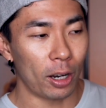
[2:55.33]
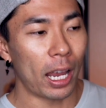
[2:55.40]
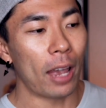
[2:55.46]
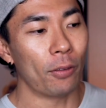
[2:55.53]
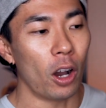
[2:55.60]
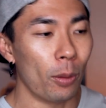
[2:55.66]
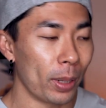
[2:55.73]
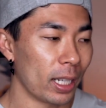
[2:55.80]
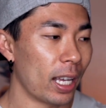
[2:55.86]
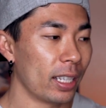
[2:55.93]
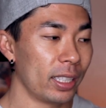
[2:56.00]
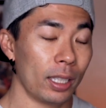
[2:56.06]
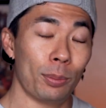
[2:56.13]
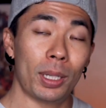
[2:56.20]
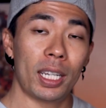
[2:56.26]
I have all my
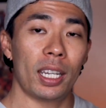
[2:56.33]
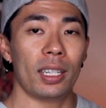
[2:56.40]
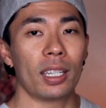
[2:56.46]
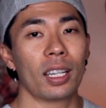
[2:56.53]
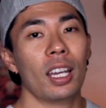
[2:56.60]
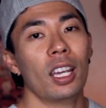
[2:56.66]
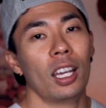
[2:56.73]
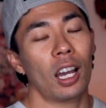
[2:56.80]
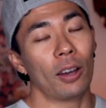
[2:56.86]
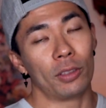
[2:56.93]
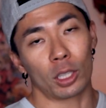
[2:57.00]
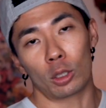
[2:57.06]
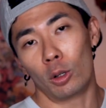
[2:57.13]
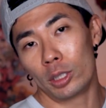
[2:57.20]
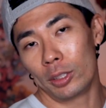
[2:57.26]
clients at the beginning of
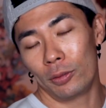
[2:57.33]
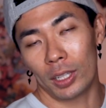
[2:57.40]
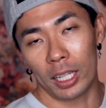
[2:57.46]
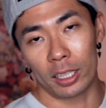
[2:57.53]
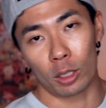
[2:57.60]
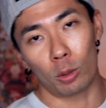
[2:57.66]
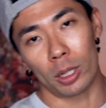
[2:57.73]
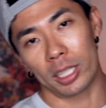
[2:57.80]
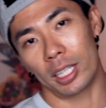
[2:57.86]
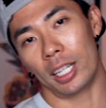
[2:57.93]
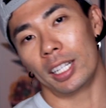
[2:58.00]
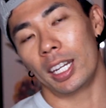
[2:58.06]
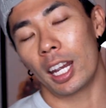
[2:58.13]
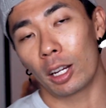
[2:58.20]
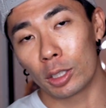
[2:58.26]
their coaching fill out a
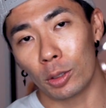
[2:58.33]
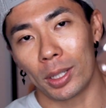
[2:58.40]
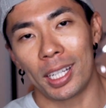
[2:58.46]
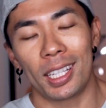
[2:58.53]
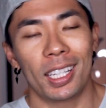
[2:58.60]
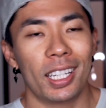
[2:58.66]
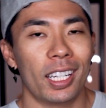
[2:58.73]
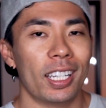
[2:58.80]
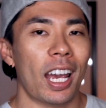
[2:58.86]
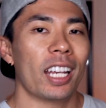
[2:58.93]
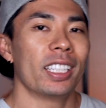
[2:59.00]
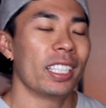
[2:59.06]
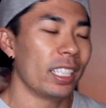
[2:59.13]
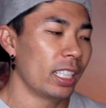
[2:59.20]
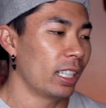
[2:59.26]
questionnaire so I can get an
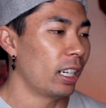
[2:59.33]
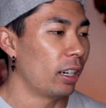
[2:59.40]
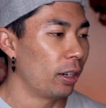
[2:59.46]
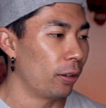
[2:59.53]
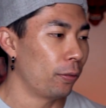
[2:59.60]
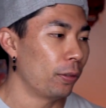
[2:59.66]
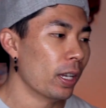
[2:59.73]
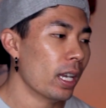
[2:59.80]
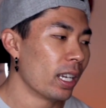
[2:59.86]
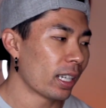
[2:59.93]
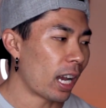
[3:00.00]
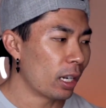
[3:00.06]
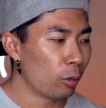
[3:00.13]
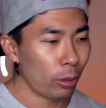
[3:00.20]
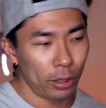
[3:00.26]
idea of
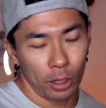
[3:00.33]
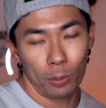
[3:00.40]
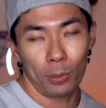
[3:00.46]
kind of where their